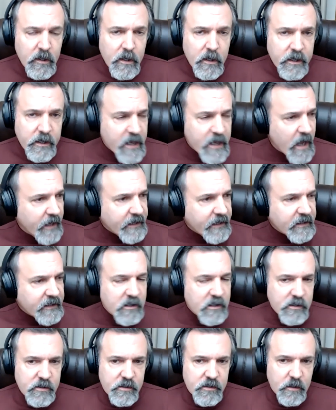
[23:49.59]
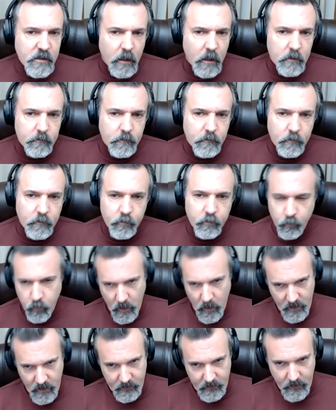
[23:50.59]
Yeah, it is. I
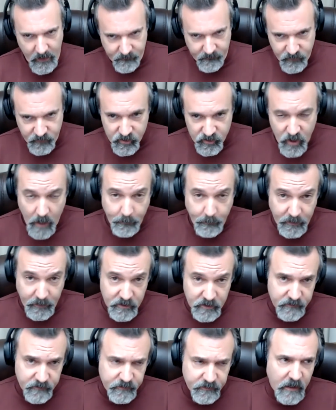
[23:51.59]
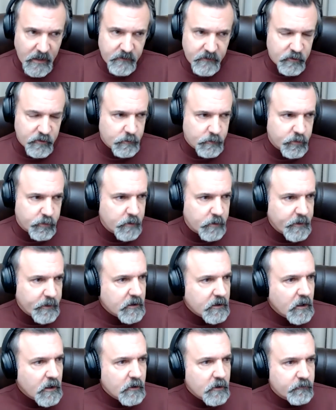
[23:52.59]
have to stop and define full employment.
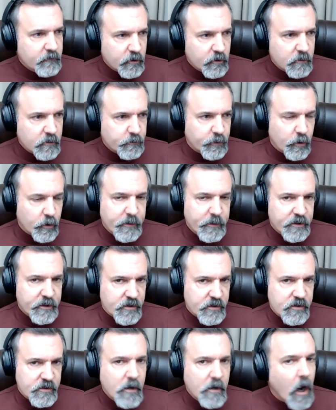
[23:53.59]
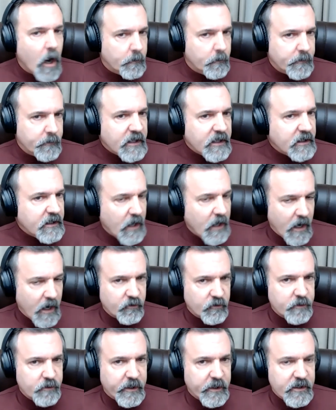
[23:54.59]
Full employment does not mean
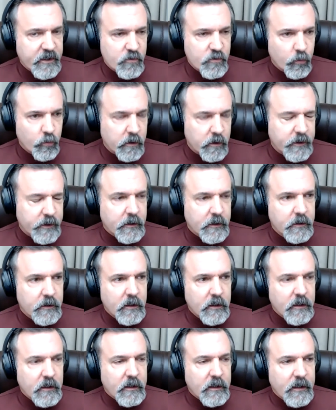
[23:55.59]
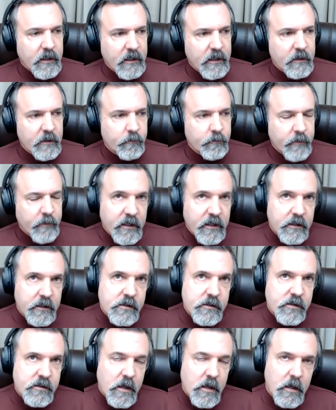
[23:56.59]
everybody's working. It
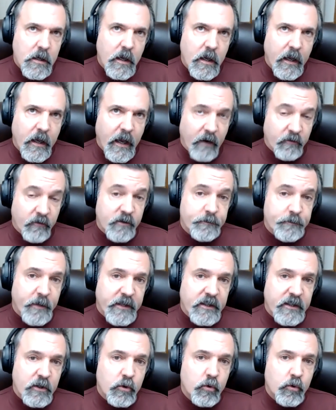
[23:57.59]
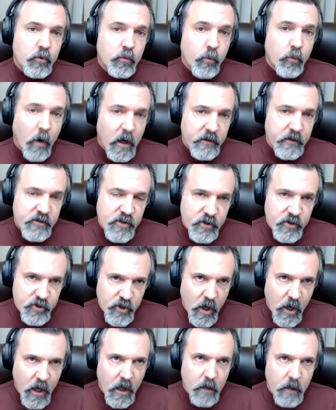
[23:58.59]
means everybody who wants a
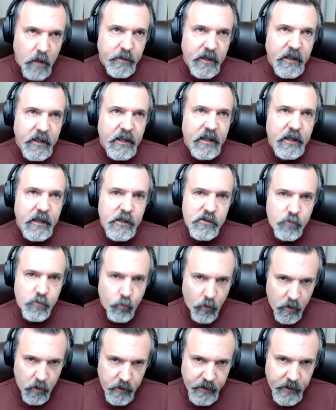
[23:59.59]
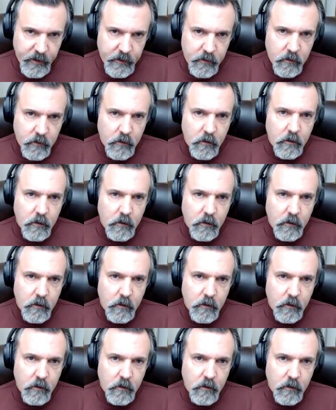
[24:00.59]
job is working,